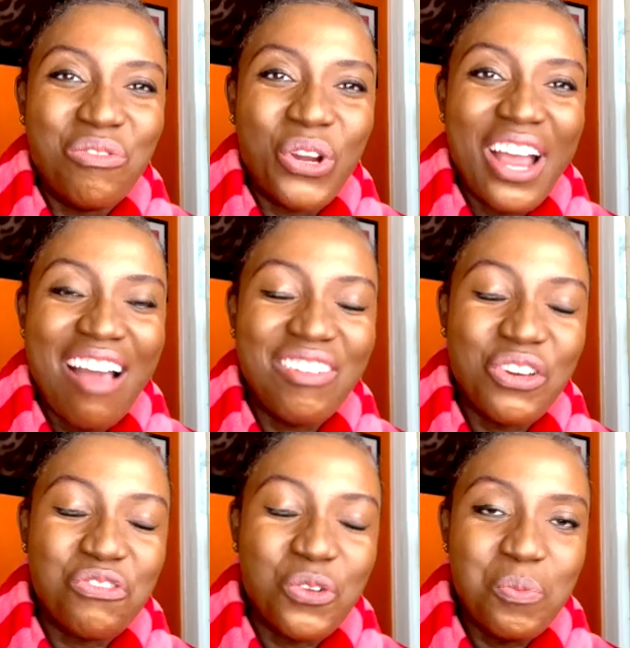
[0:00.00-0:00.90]
We're having
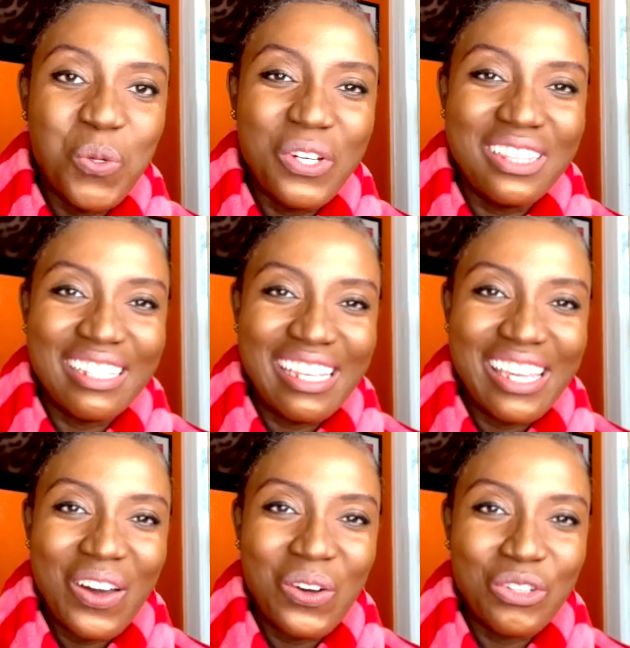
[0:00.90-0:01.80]
a full moon in
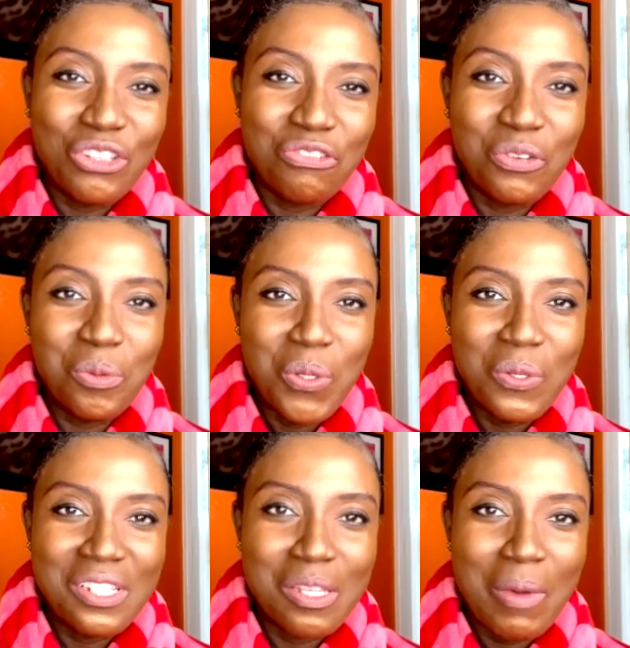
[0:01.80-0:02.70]
Leo. The full
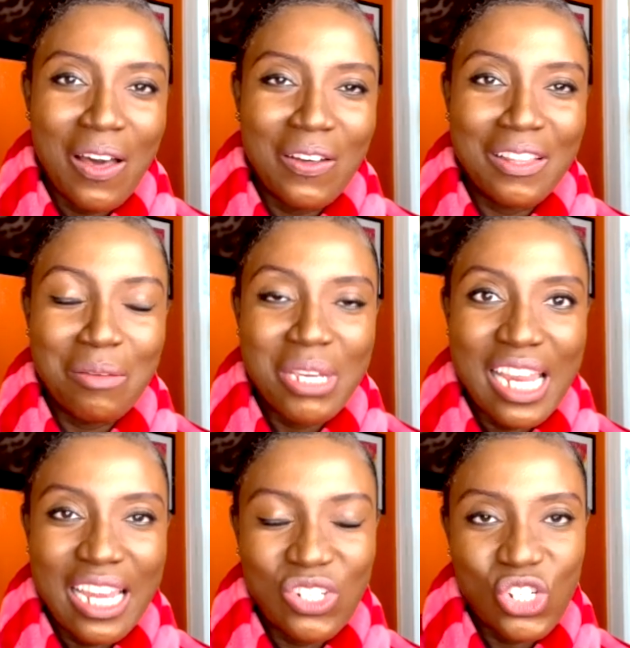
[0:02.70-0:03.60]
moon is about
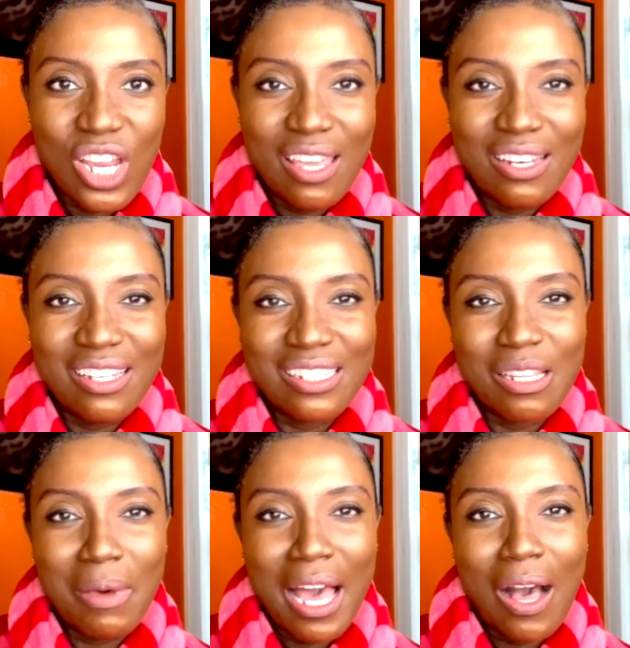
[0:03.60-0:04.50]
elimination. It's
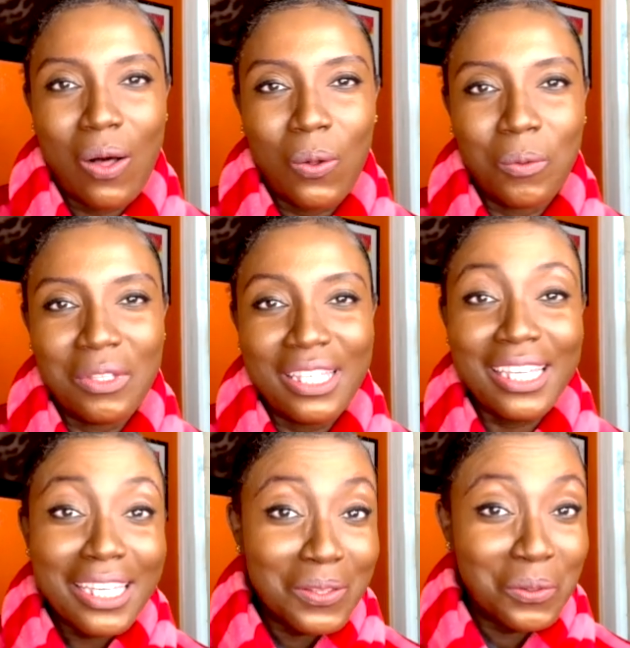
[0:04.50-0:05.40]
about
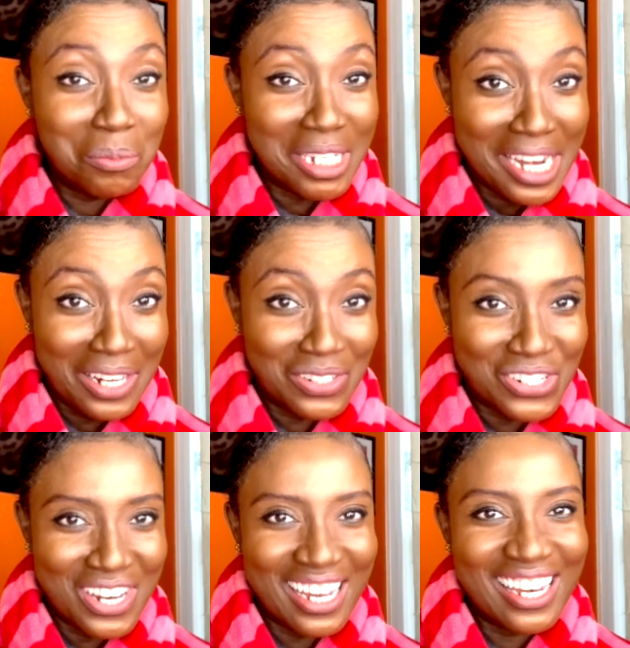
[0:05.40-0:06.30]

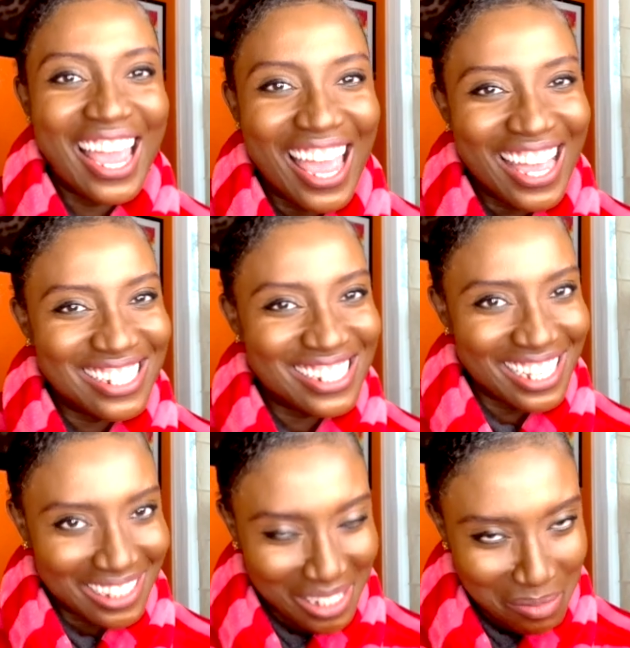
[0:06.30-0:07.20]
illumination and
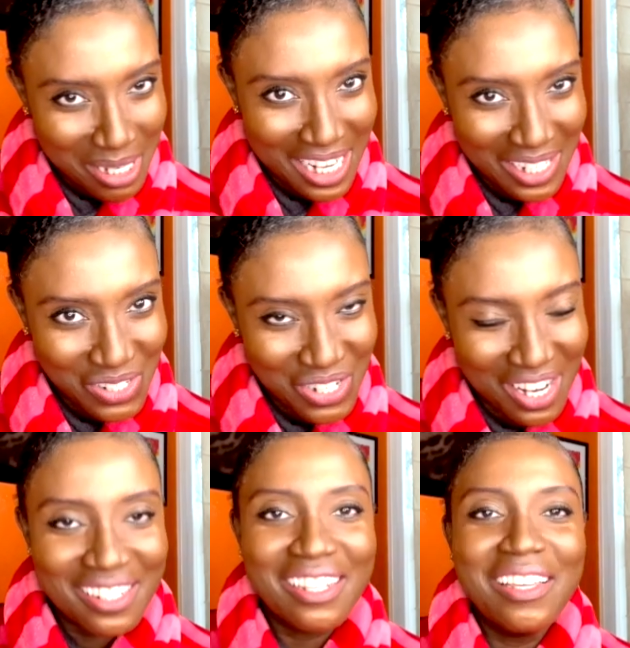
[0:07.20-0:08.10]
elimination,